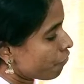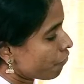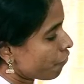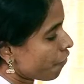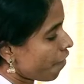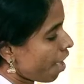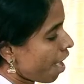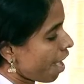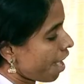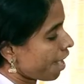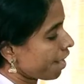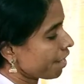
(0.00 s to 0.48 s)

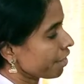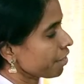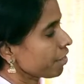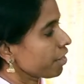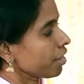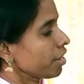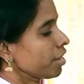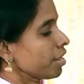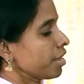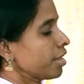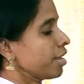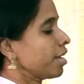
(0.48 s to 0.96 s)
rather
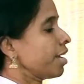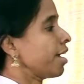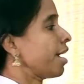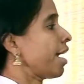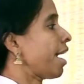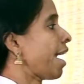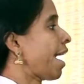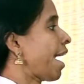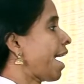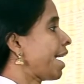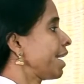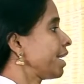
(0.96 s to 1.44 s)
than
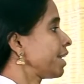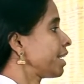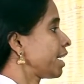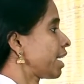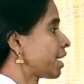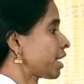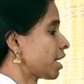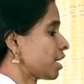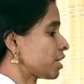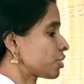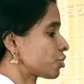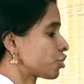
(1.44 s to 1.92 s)
what
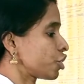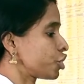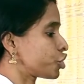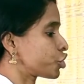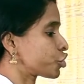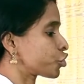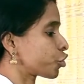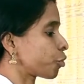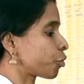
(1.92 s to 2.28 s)
to think.